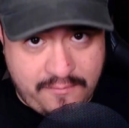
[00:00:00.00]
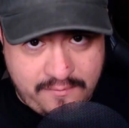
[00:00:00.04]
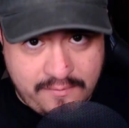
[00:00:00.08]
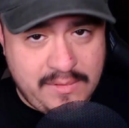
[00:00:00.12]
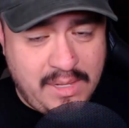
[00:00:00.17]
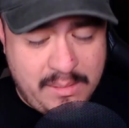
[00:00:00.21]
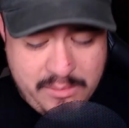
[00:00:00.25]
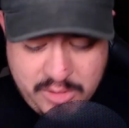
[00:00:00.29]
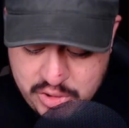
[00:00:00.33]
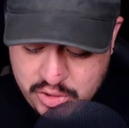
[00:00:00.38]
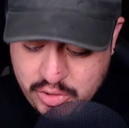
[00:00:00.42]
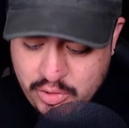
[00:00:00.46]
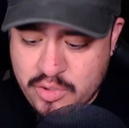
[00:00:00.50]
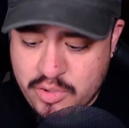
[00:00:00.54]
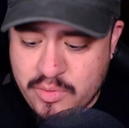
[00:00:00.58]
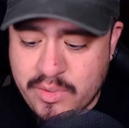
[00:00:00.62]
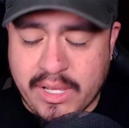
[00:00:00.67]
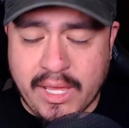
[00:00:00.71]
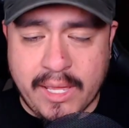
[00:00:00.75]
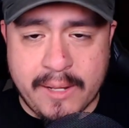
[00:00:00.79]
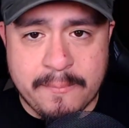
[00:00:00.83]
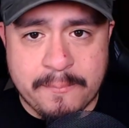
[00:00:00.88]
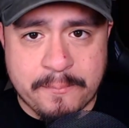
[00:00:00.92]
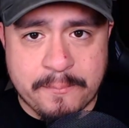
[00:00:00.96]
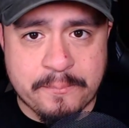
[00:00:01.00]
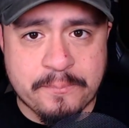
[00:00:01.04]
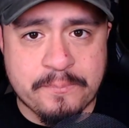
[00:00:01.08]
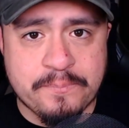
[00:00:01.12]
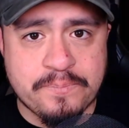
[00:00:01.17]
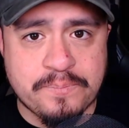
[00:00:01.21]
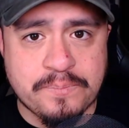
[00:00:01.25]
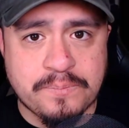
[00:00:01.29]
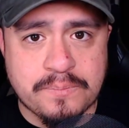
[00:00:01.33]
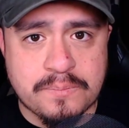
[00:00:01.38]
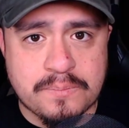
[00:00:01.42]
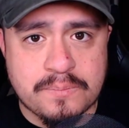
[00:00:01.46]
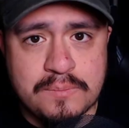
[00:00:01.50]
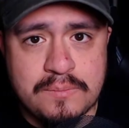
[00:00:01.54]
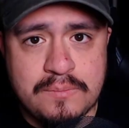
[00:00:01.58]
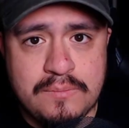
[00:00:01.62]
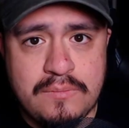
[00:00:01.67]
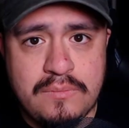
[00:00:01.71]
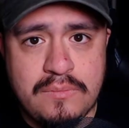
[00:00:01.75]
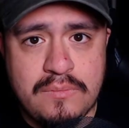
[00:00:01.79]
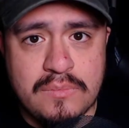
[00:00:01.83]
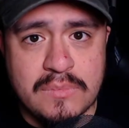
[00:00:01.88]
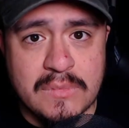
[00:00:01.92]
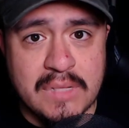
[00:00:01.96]
Let me show you again.
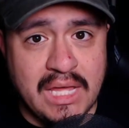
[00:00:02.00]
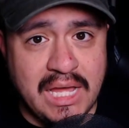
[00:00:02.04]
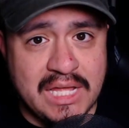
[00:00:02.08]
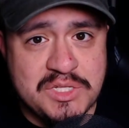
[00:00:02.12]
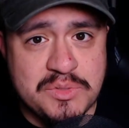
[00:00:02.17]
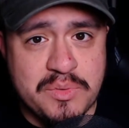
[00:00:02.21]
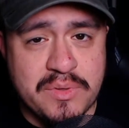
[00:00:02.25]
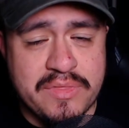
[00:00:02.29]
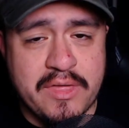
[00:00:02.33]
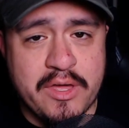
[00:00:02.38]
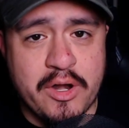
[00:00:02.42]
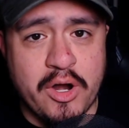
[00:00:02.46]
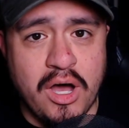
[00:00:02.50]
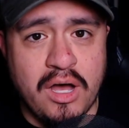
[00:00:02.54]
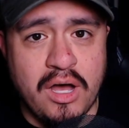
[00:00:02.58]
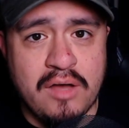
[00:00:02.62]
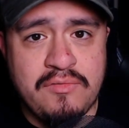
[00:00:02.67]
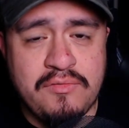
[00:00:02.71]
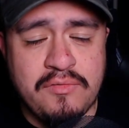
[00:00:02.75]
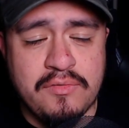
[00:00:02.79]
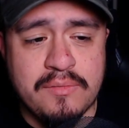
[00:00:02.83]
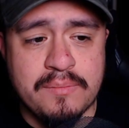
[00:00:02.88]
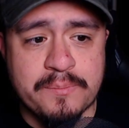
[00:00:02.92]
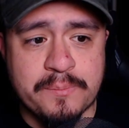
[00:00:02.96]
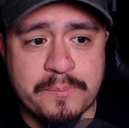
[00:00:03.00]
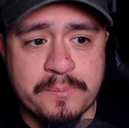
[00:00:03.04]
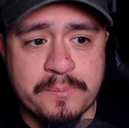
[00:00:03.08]
That's with it off,